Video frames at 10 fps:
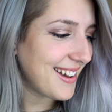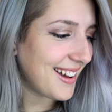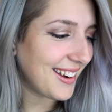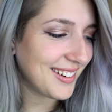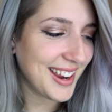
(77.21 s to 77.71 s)

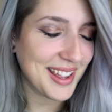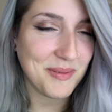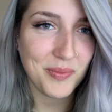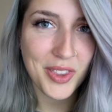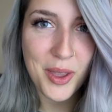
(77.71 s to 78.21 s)
Alright,
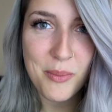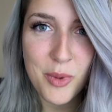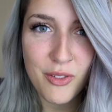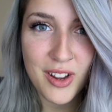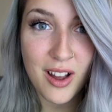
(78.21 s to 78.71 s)

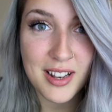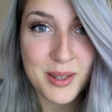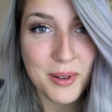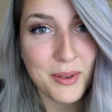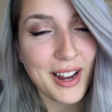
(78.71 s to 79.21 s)
moving on
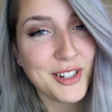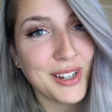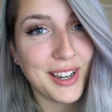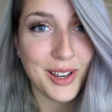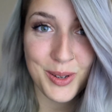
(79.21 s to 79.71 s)
to when you
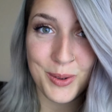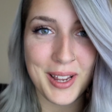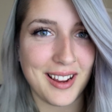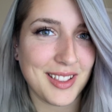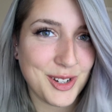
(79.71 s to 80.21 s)
actually do
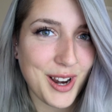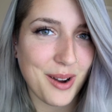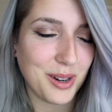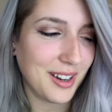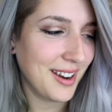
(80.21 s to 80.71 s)
take the
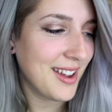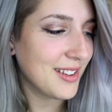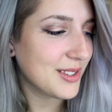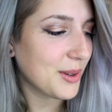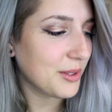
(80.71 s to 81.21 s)
shower.
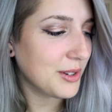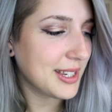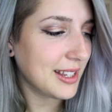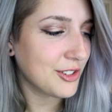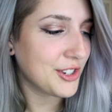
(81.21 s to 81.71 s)
So when you
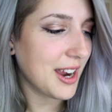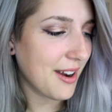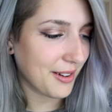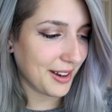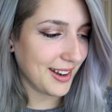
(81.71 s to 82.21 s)
take the
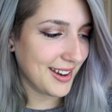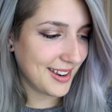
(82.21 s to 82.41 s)
shower,